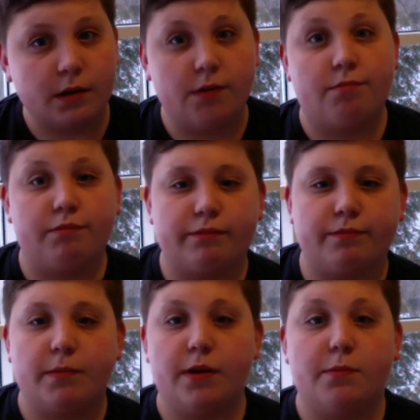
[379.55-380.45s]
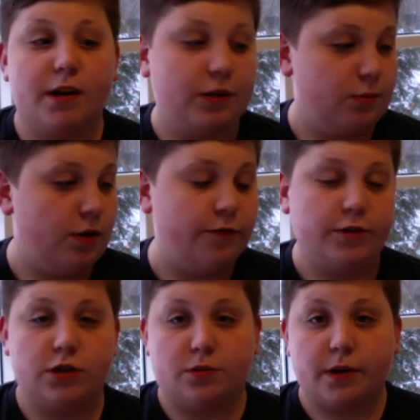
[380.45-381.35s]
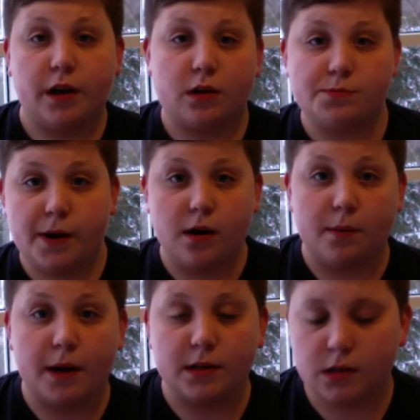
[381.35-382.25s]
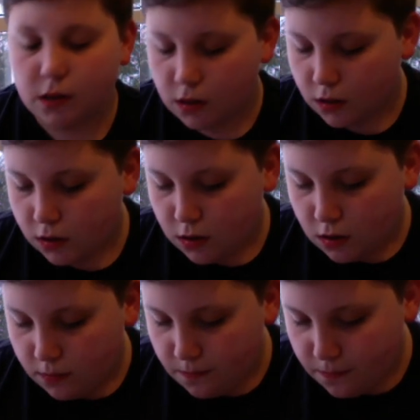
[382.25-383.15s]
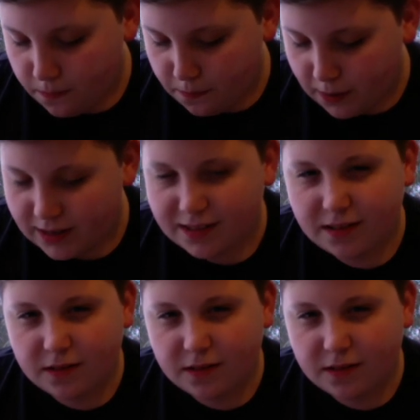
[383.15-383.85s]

I might as well finish my experiment. But